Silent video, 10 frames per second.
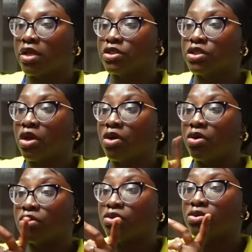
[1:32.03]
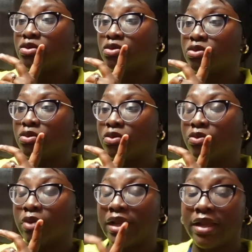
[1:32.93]
So
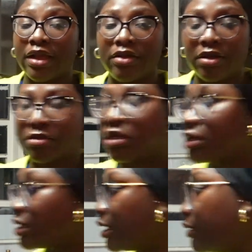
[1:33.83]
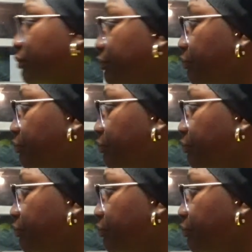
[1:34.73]
right now I'm cooking.